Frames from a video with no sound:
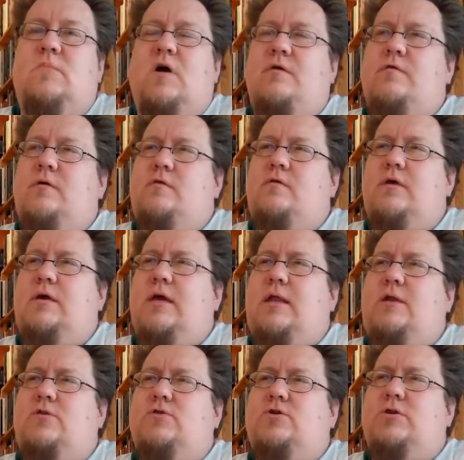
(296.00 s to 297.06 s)
I think the
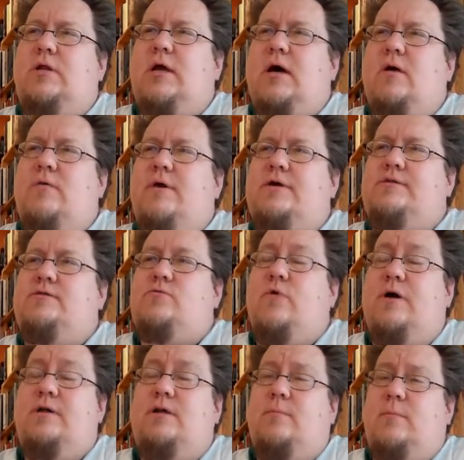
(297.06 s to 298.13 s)
energy now is
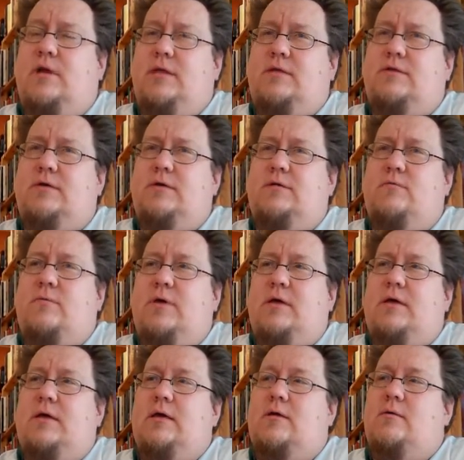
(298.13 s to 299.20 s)
quite depleted.
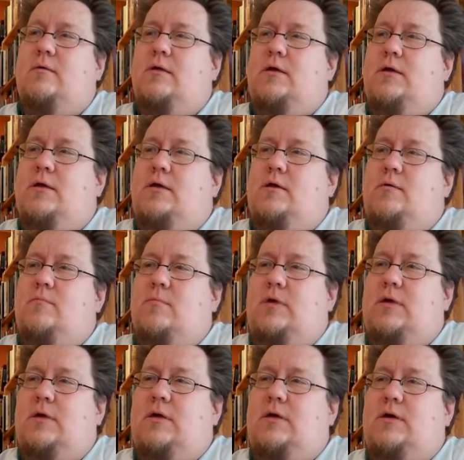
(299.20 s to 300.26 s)
We
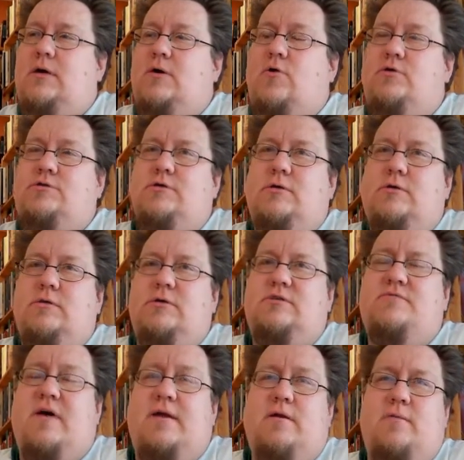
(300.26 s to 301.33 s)
being hoisting these
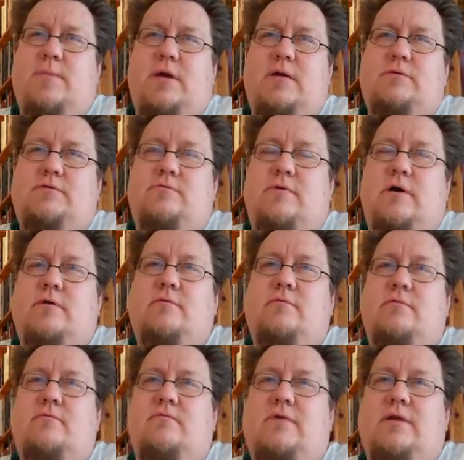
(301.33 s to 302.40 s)
VanderMeers around
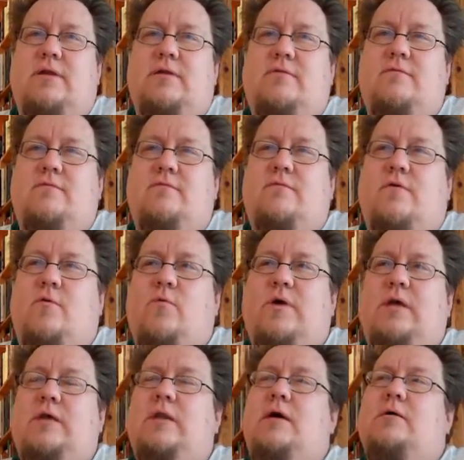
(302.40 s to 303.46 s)
Finland for a
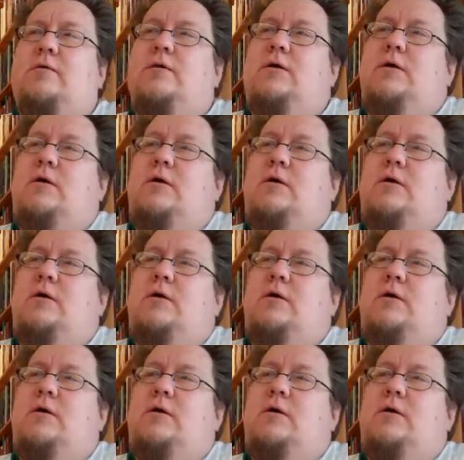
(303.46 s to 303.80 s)
week now,